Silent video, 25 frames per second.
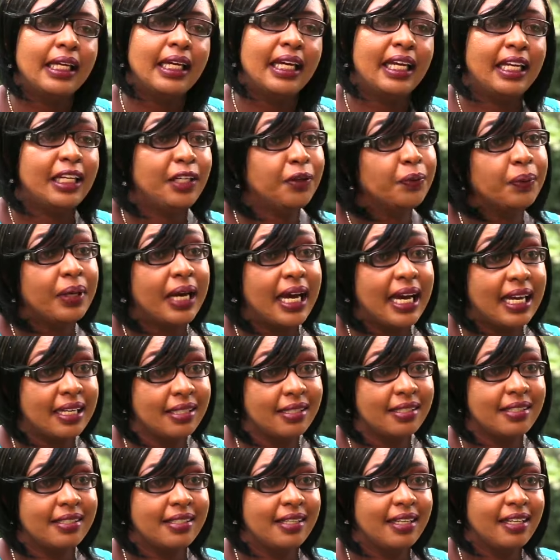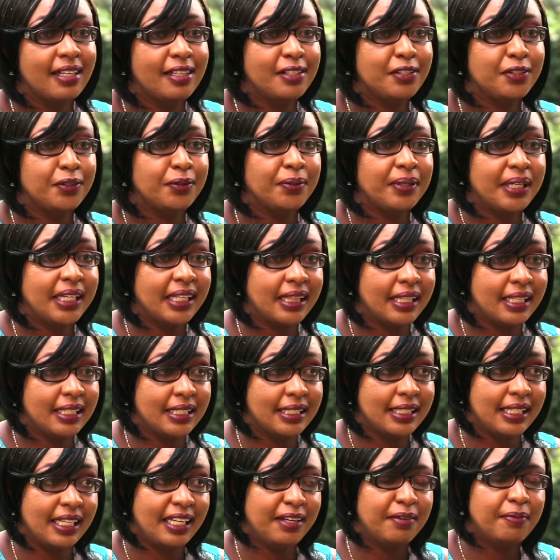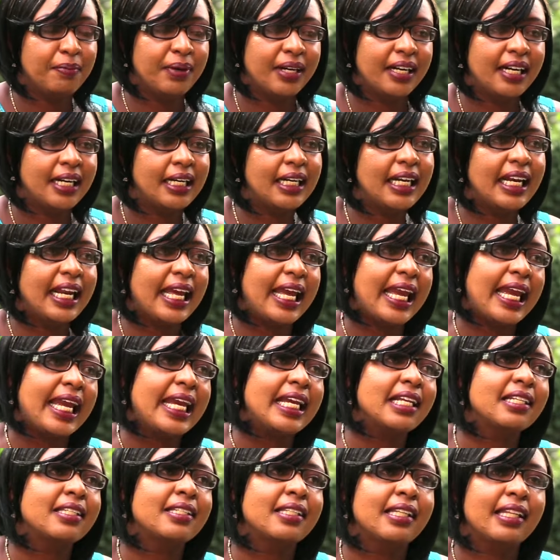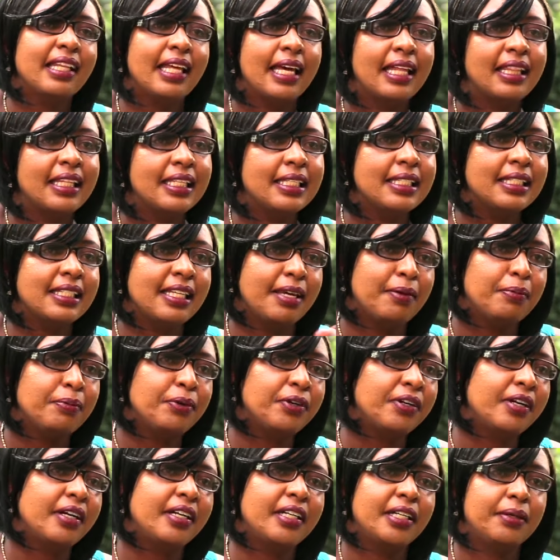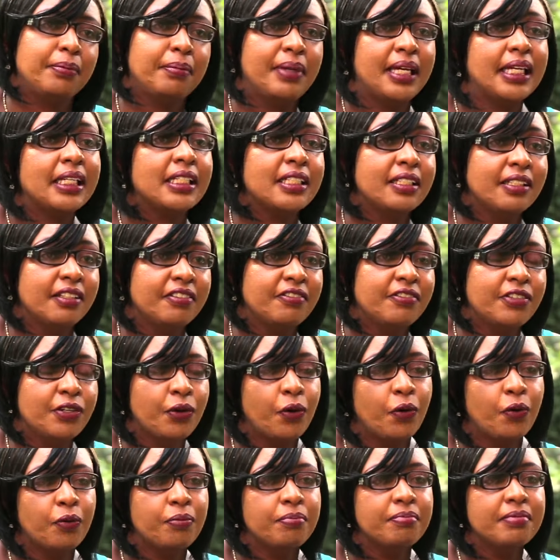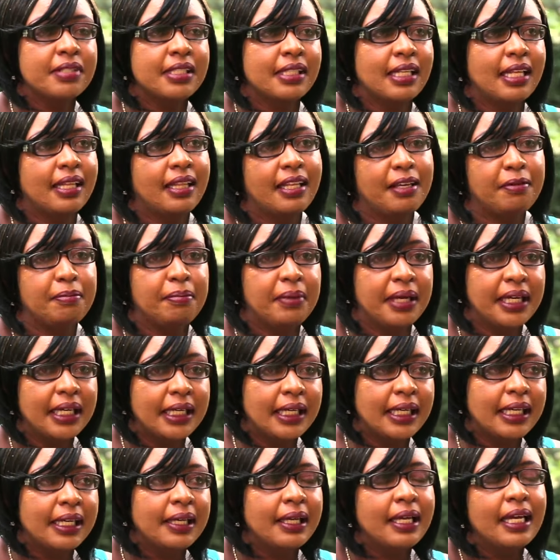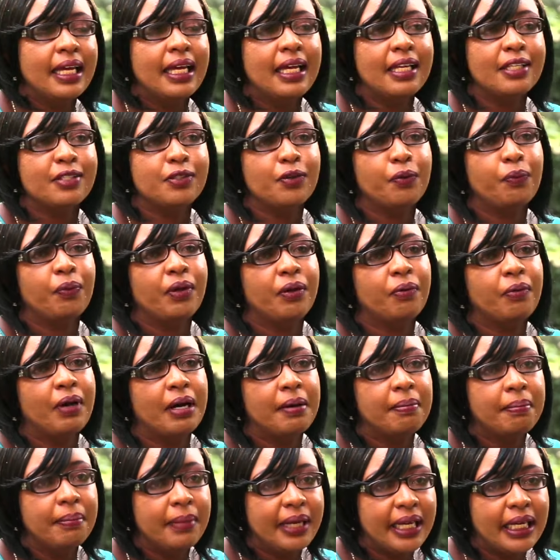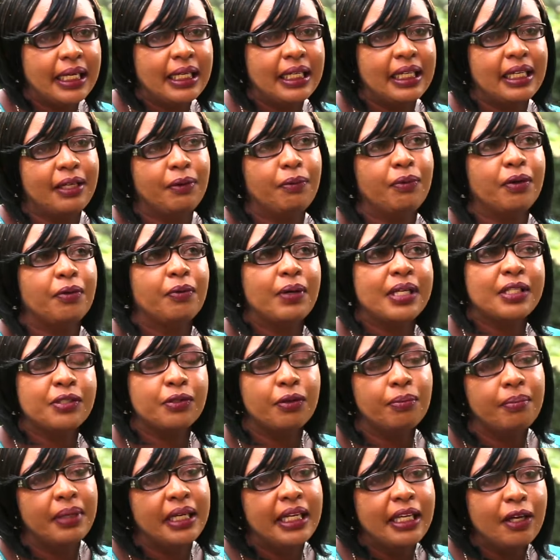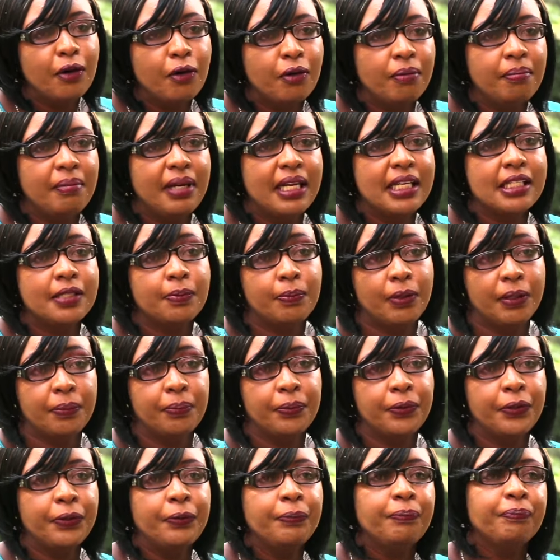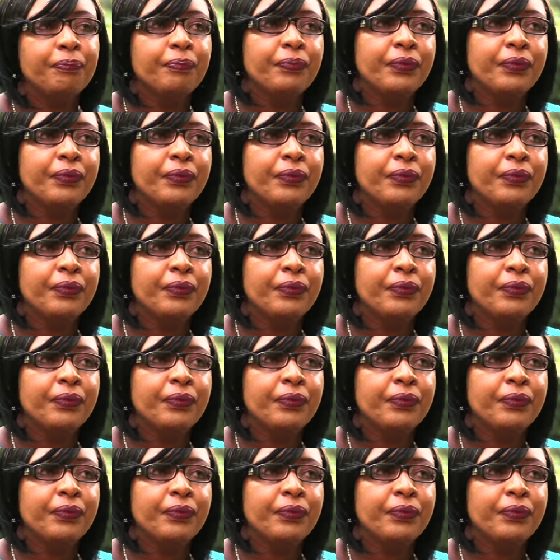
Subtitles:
and you can't tell during the day. But at night, there are these temporary makeshift homes that they make. So we were so many homeless people,